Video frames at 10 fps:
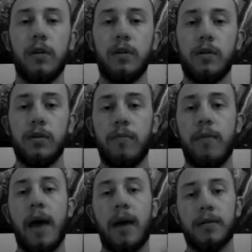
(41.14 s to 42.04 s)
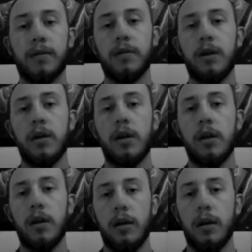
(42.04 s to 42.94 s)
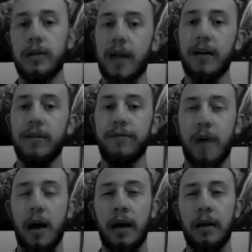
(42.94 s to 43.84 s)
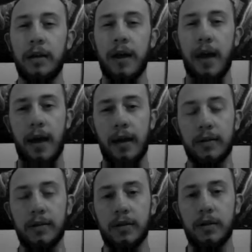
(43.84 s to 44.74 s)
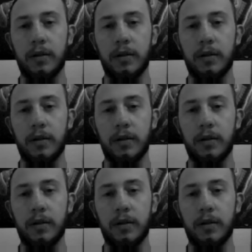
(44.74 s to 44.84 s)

So mass is kind of defined as